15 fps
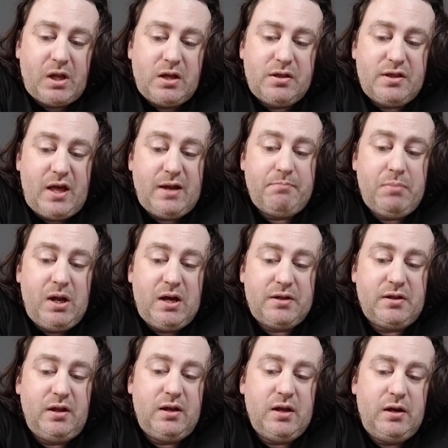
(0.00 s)

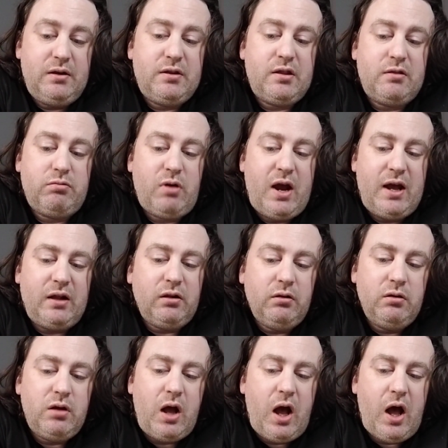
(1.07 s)
sandblasting guns as well.
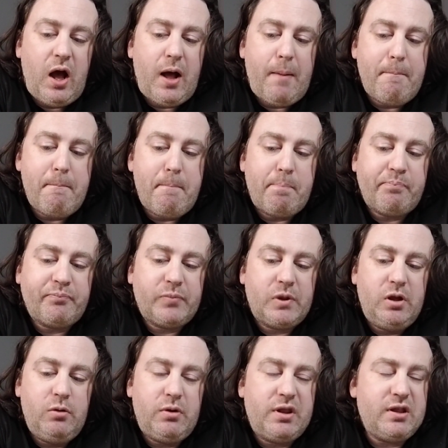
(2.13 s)

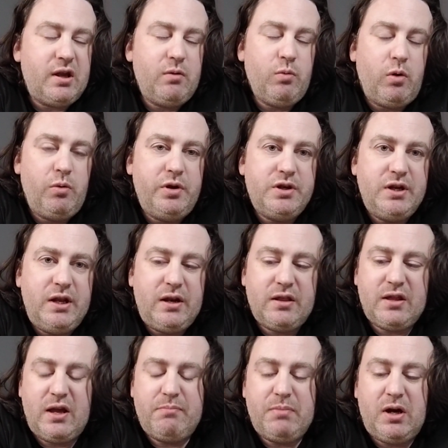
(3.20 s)
You would say, what would you need a
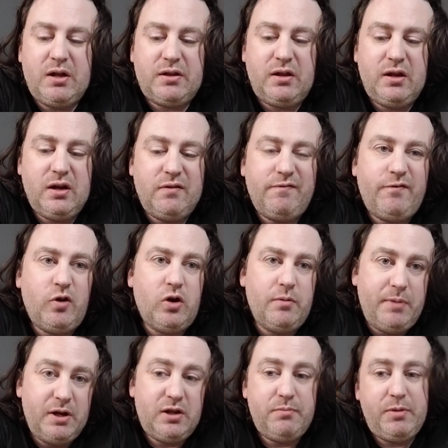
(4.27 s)
sandblasting gun for?
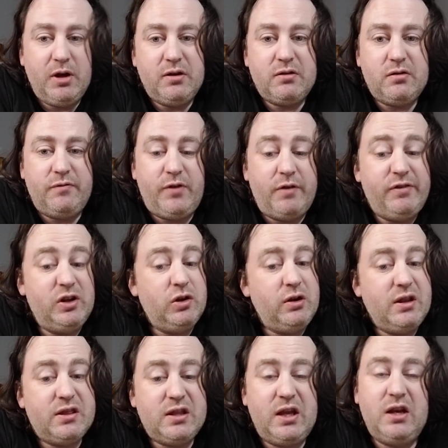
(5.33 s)
But to be honest with you, if you're doing
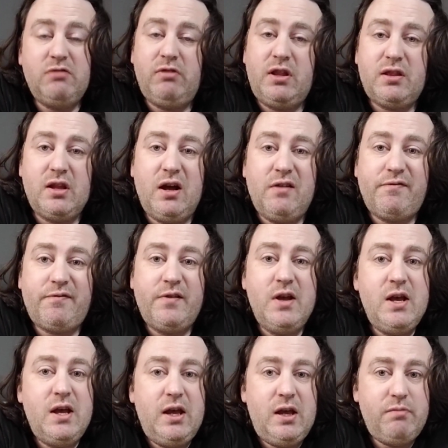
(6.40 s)
scenery stuff,
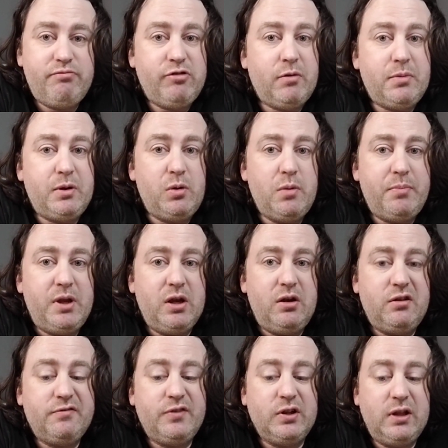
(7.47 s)
it probably would be
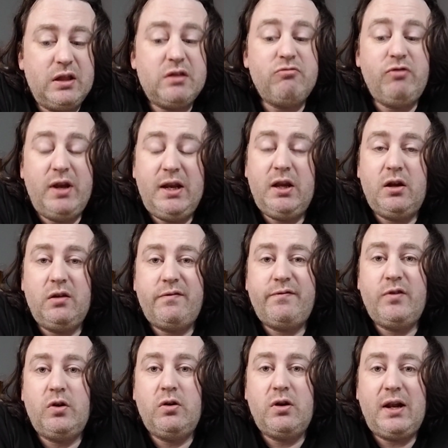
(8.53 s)
useful. It's really good
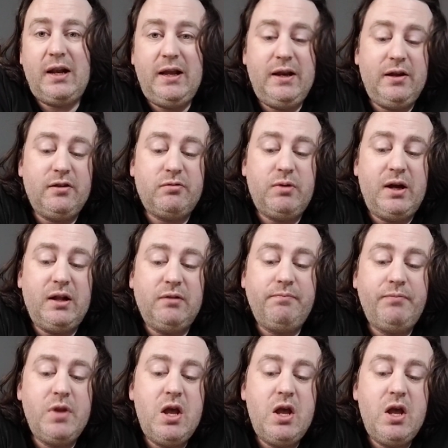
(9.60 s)
for cleaning as well.